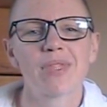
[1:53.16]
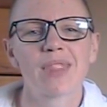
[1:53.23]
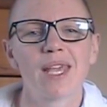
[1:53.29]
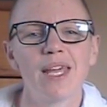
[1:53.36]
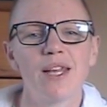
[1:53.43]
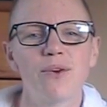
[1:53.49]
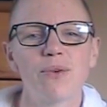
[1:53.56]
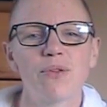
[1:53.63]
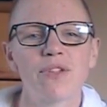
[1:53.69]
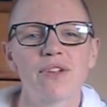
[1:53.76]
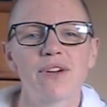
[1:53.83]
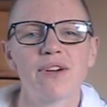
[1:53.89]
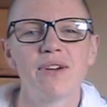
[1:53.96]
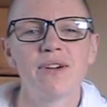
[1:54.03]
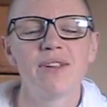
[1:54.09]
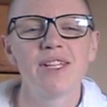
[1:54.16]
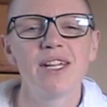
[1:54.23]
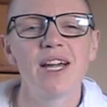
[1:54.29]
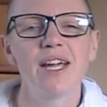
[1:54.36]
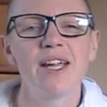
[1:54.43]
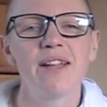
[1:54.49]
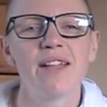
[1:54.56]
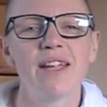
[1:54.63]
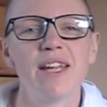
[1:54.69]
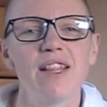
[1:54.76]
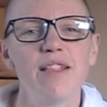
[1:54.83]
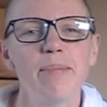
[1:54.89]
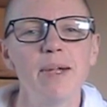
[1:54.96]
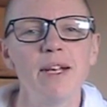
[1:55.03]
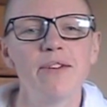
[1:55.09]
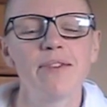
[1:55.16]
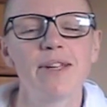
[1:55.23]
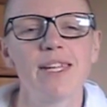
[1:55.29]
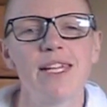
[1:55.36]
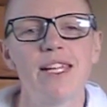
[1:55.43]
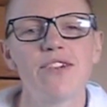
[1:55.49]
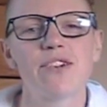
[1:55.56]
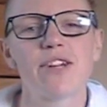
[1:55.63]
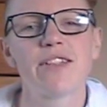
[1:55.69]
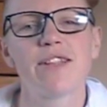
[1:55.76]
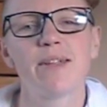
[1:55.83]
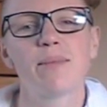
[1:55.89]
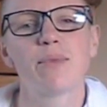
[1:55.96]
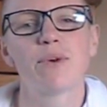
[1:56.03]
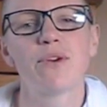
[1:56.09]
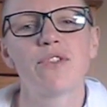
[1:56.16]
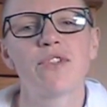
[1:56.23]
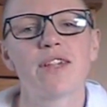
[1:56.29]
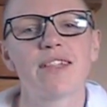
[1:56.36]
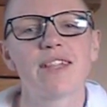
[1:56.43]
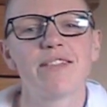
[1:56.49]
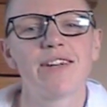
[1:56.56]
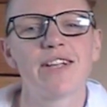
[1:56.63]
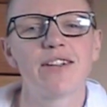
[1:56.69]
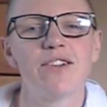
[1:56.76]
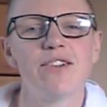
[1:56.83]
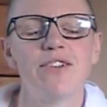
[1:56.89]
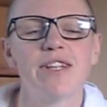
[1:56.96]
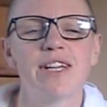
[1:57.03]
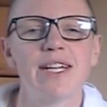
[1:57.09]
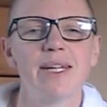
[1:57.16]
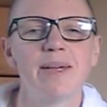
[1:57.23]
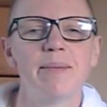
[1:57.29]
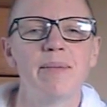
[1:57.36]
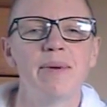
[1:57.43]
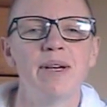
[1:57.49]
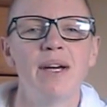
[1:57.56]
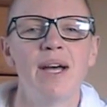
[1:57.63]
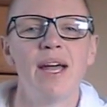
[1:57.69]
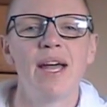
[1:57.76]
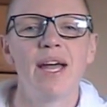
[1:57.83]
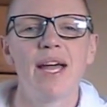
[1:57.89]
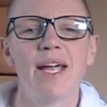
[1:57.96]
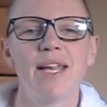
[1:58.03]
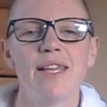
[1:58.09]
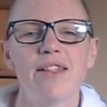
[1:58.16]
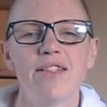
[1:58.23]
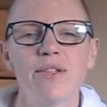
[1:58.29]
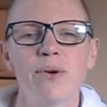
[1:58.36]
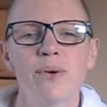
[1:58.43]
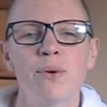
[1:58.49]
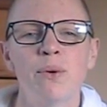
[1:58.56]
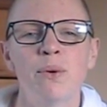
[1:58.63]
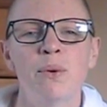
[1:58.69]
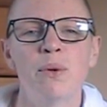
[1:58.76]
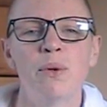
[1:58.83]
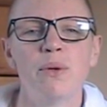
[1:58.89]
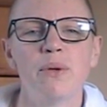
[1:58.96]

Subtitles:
It also, it's been a really interesting process having a new name and this whole